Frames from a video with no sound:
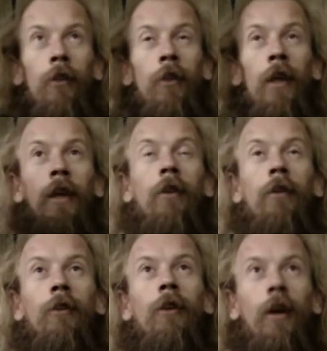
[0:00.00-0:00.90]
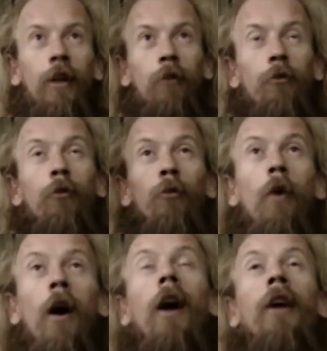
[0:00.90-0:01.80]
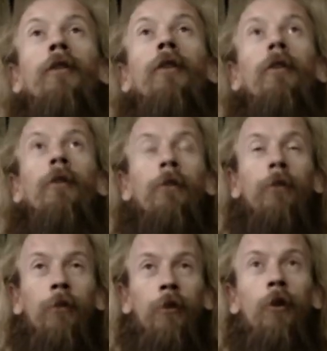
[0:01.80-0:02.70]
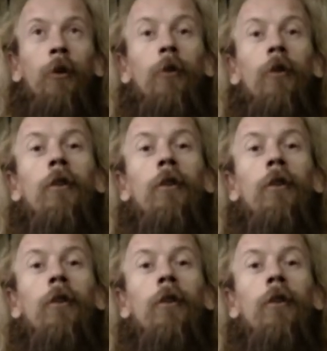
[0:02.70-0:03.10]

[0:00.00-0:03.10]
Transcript: thing like it was wide, sort of, you know,